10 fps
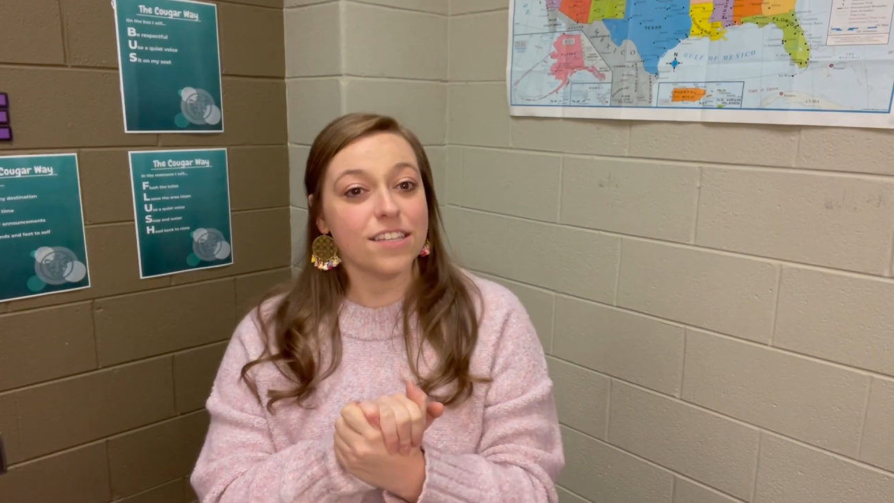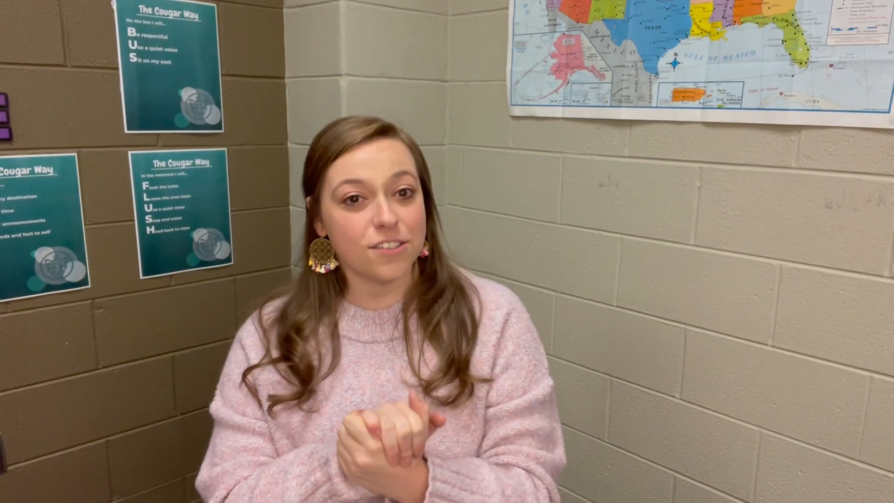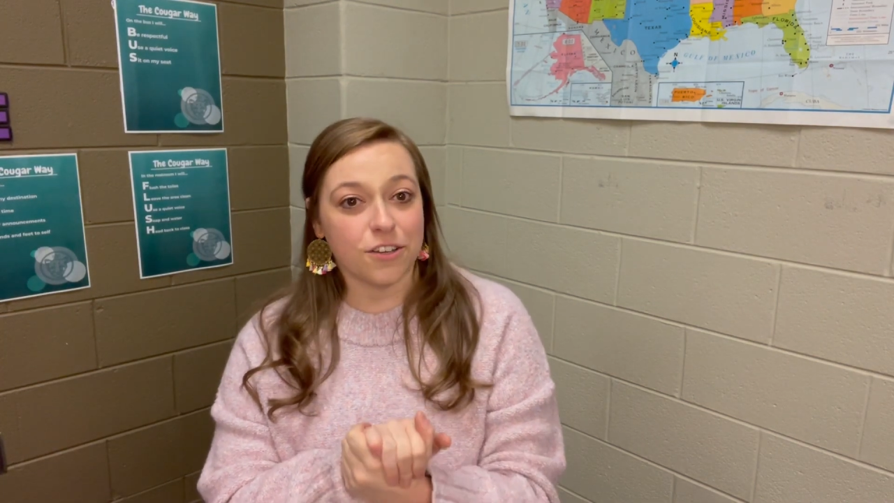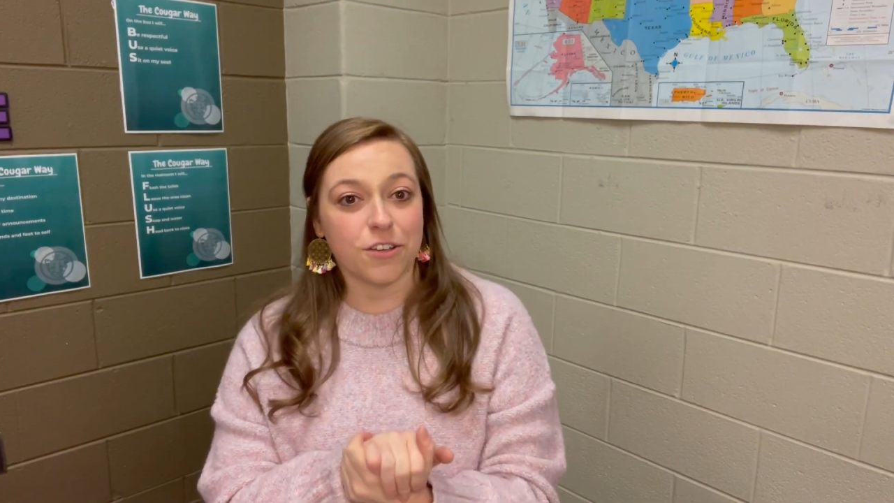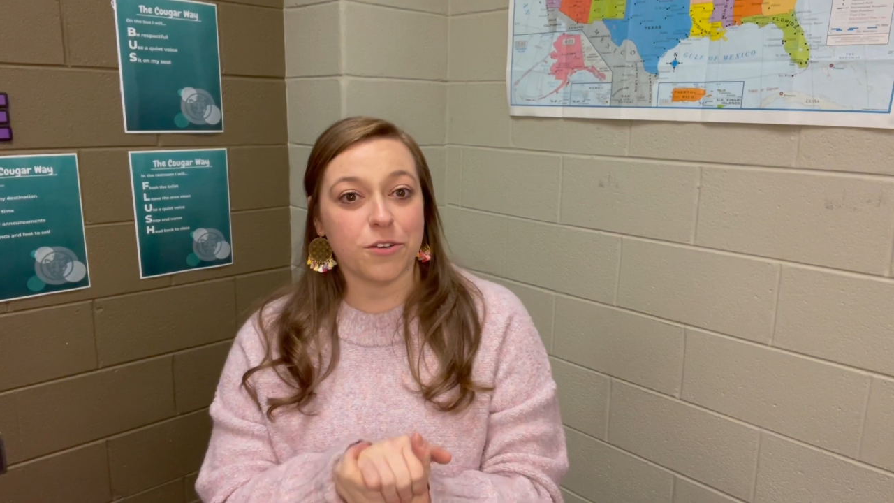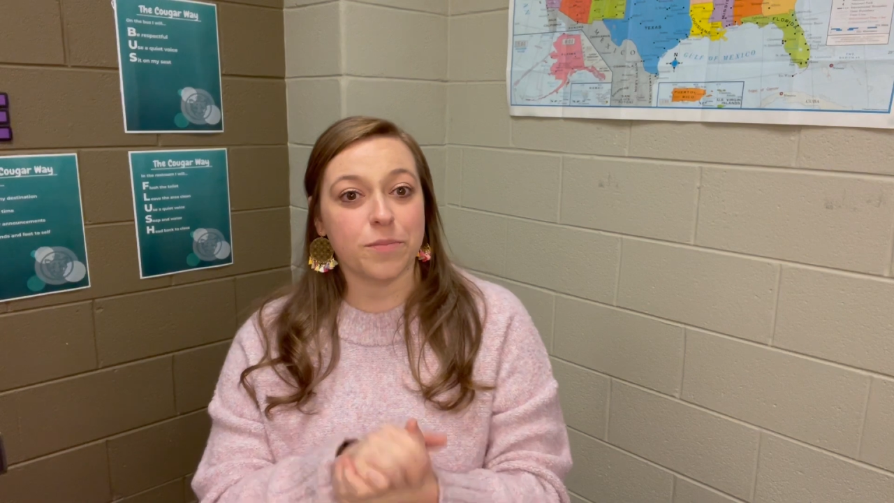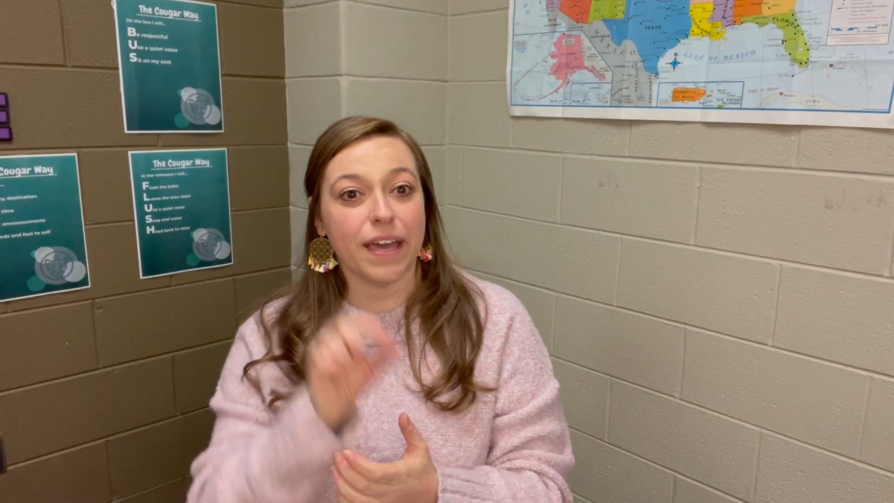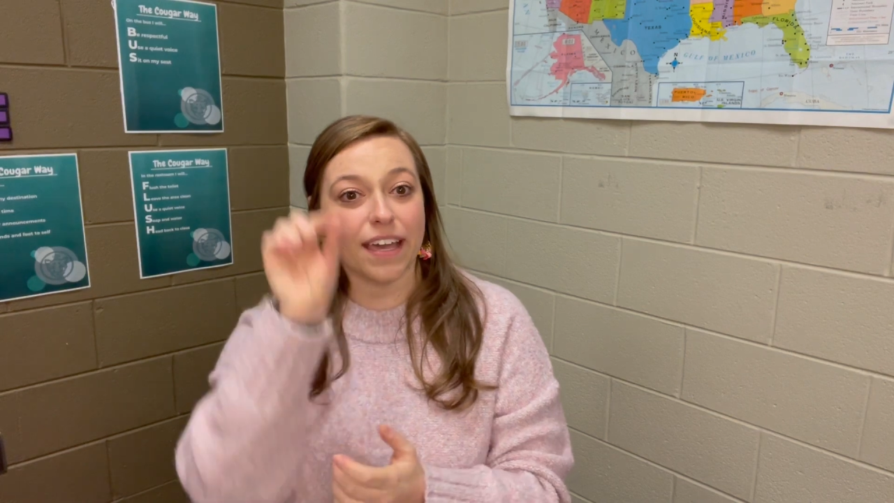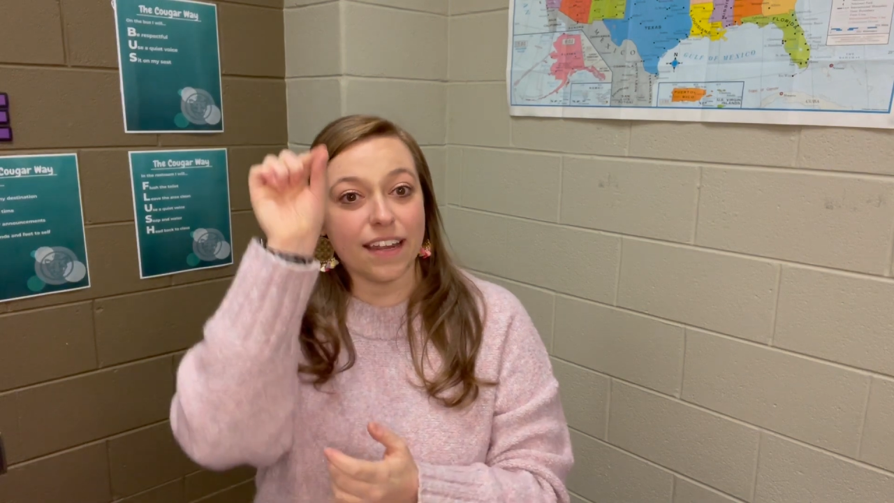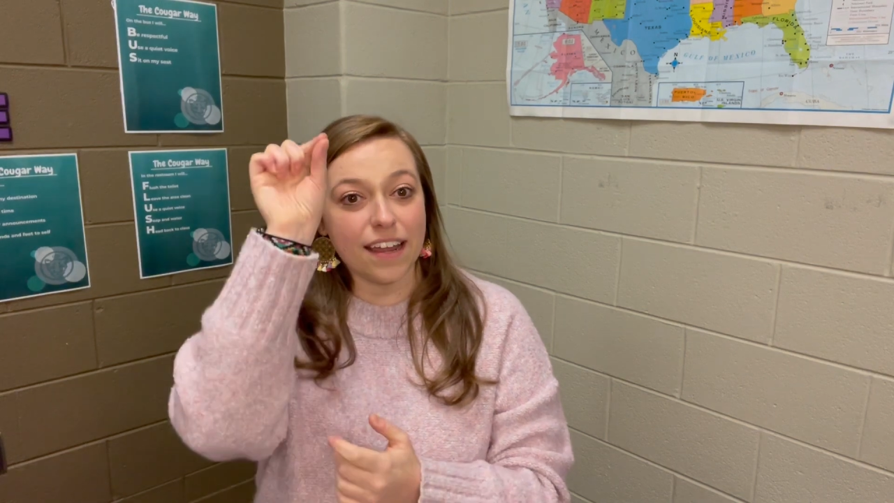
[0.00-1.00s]
so you'll
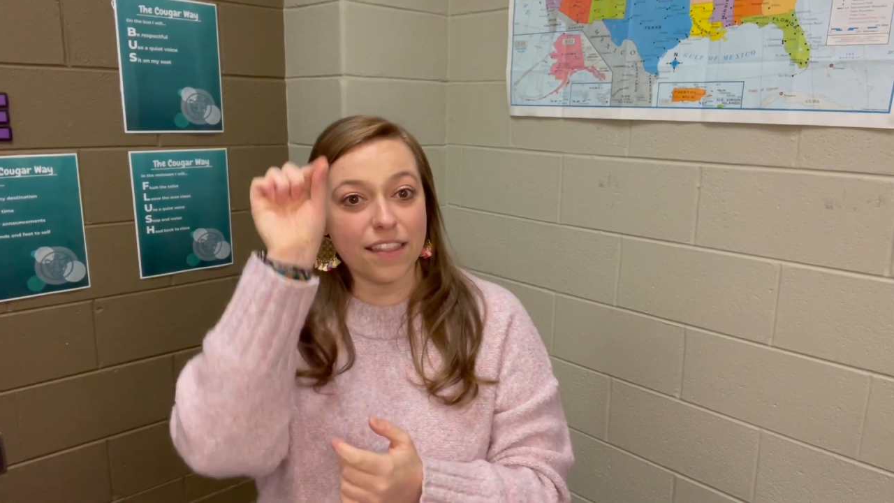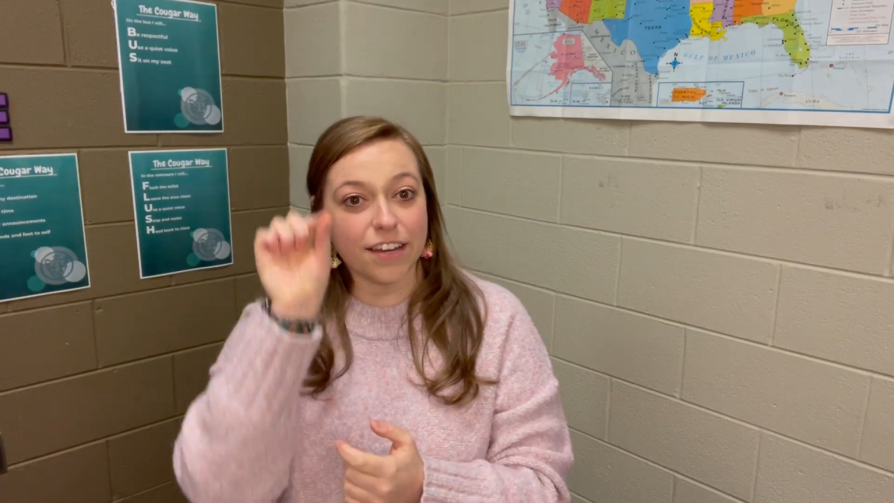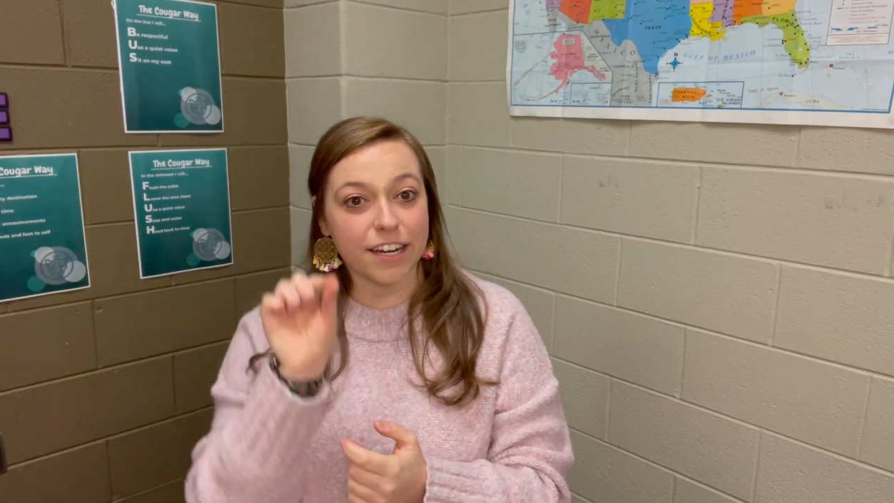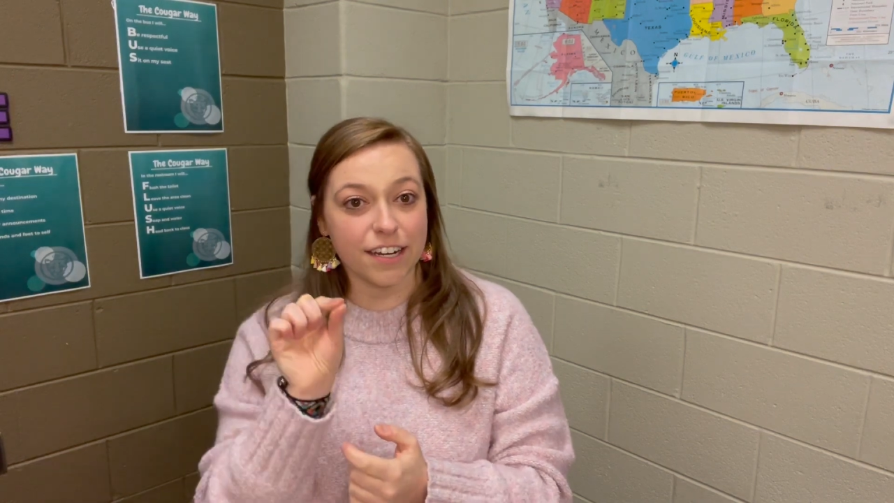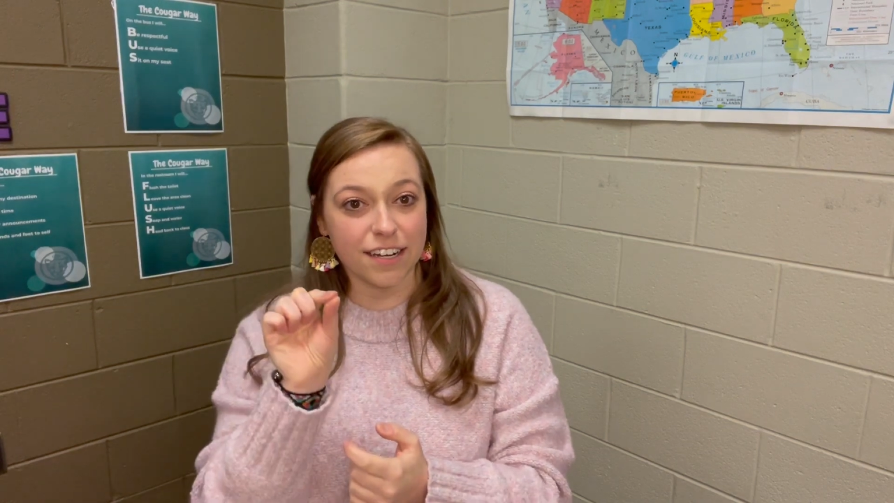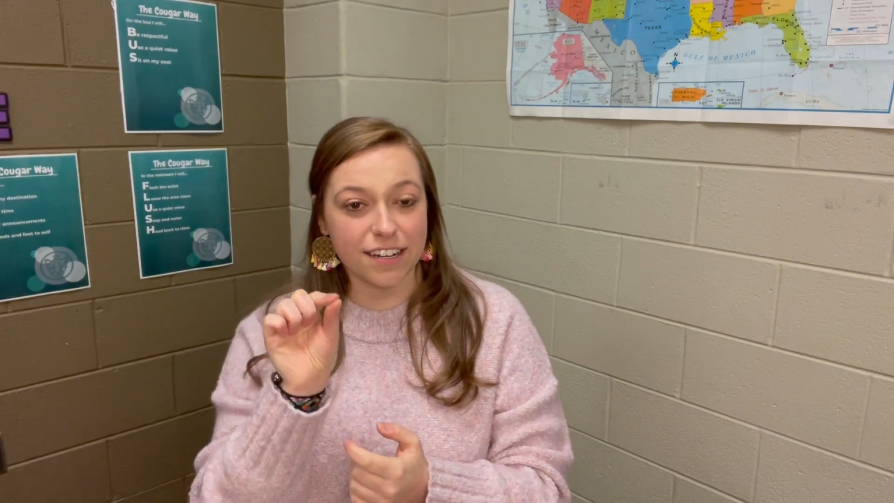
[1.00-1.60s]
make another